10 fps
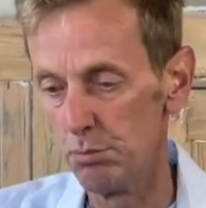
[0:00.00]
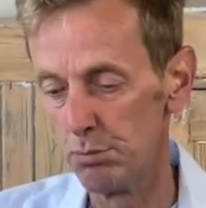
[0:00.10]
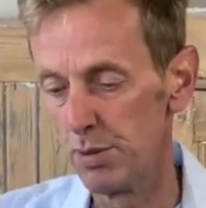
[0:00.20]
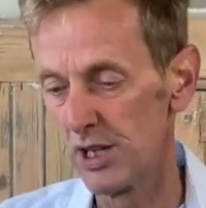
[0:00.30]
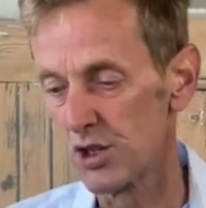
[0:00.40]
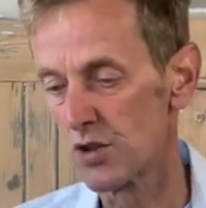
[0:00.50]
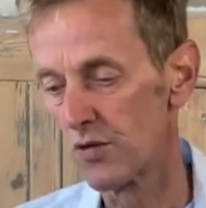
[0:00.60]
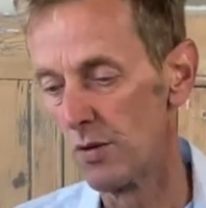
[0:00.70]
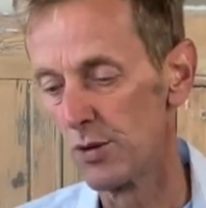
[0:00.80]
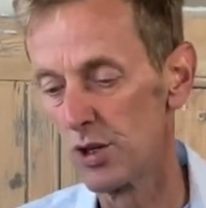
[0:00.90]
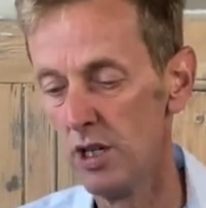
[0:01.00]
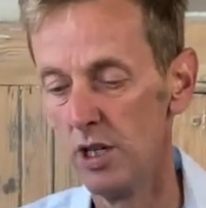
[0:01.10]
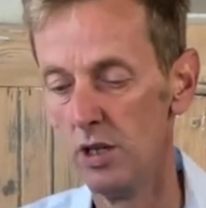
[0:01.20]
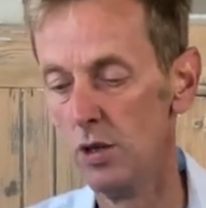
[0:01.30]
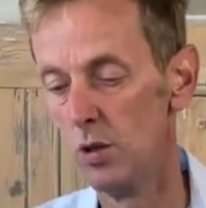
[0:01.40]
buds from the
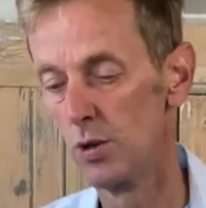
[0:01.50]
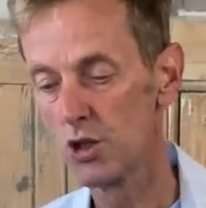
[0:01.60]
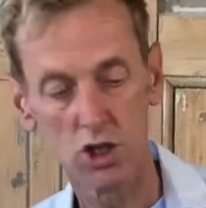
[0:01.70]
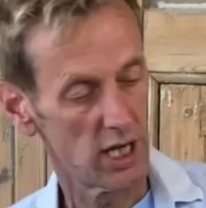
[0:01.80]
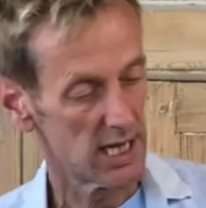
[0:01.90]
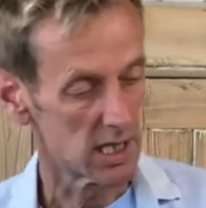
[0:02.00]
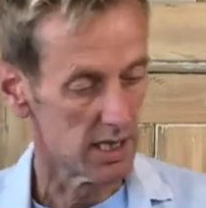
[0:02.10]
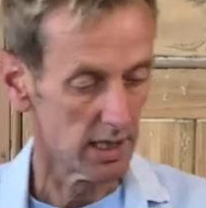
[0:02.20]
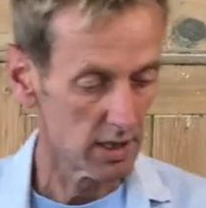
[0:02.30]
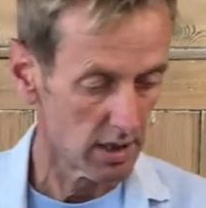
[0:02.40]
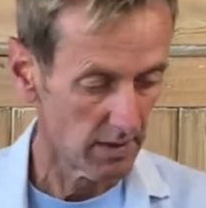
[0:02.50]
horse chestnut